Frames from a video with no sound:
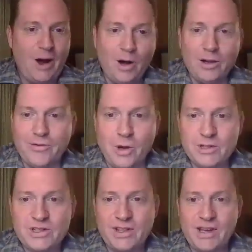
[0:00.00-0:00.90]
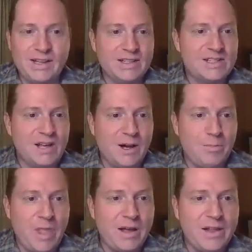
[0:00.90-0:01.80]
all of those things.
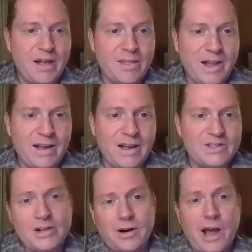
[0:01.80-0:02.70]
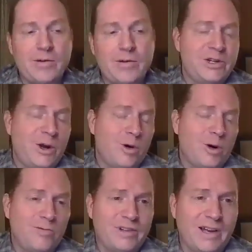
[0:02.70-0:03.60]
I'll start out with a
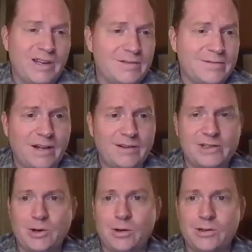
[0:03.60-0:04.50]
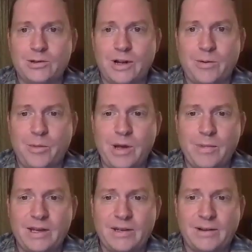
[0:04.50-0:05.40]
joke. Hopefully I can tell a joke or two that
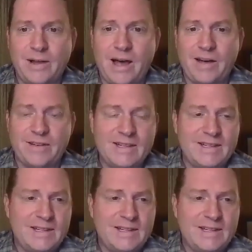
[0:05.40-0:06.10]
might make you laugh.